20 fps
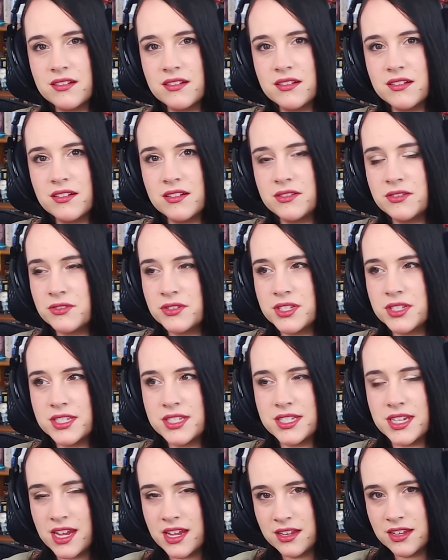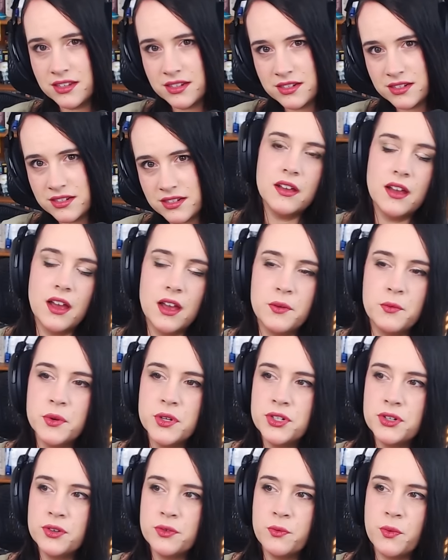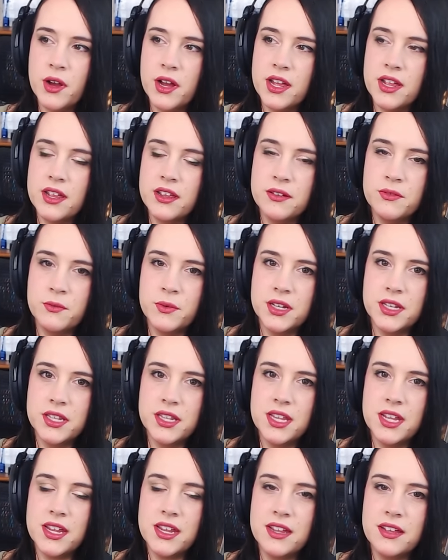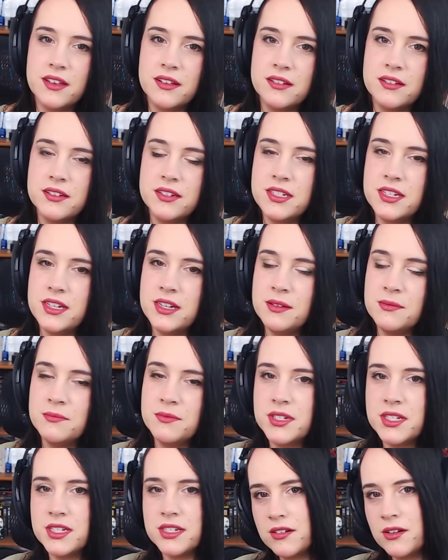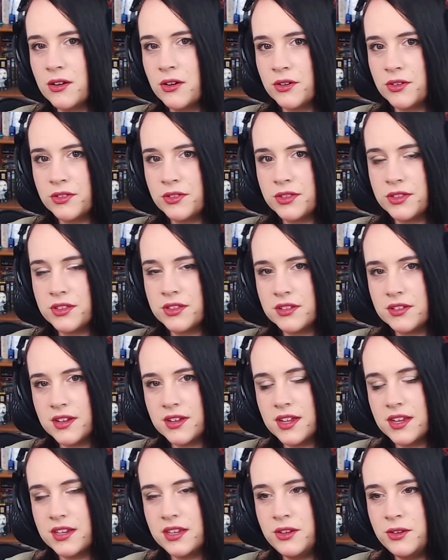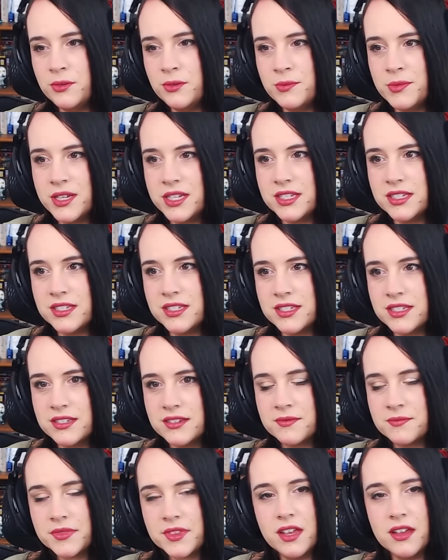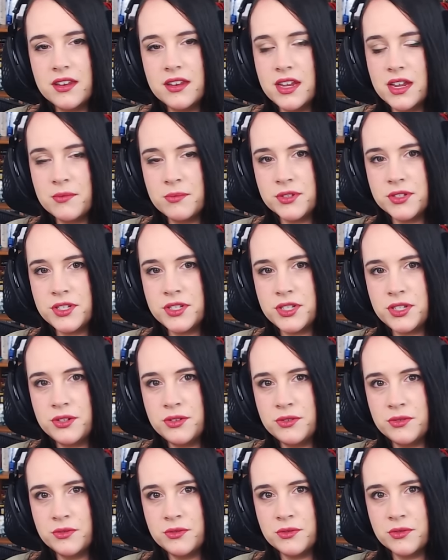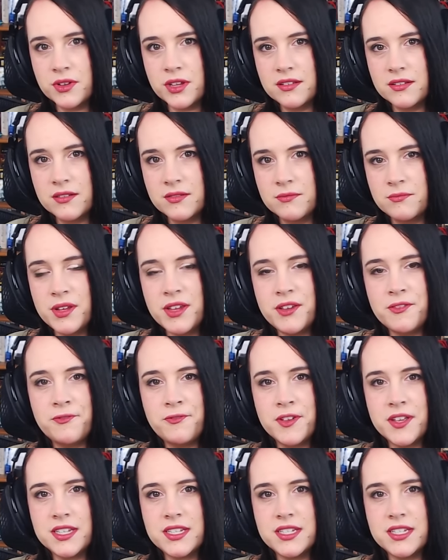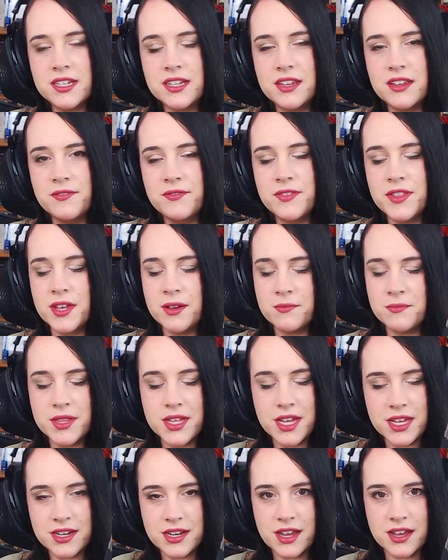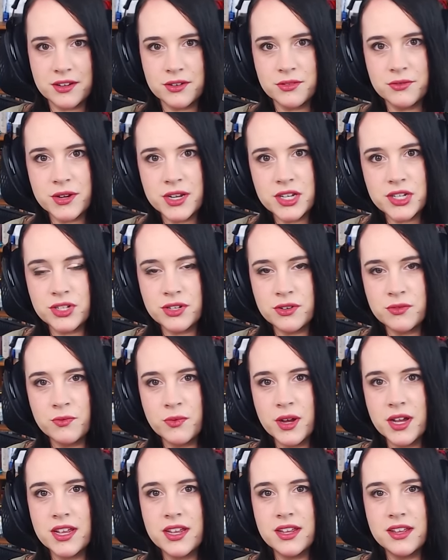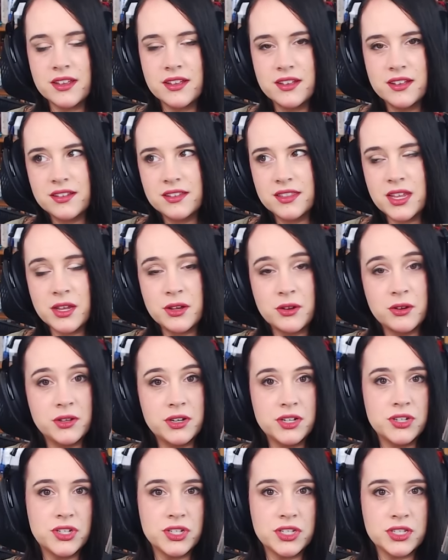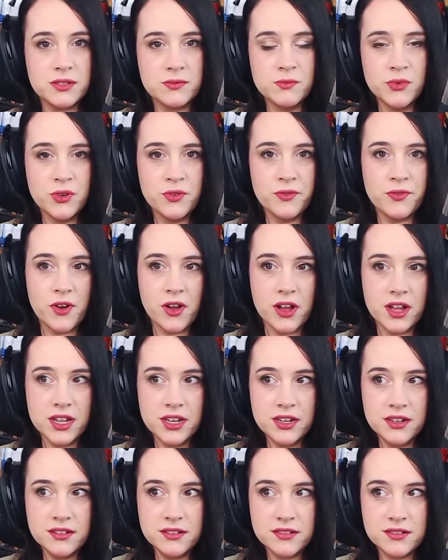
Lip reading: understand. I wonder why, when they deemed Earth and humans unable to be fit to give them that adoration, why they couldn't just move on.